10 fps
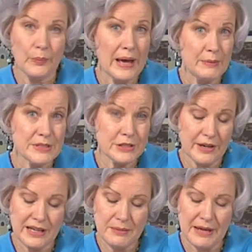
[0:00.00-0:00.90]
I was
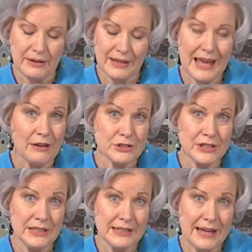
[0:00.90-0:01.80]
talking about
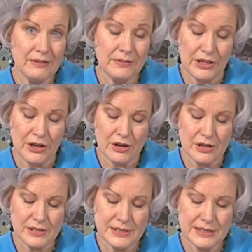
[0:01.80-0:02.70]
couching down the
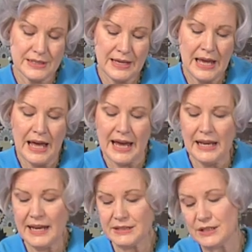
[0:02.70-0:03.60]
yarns. I
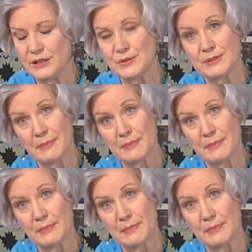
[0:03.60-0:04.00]
like to use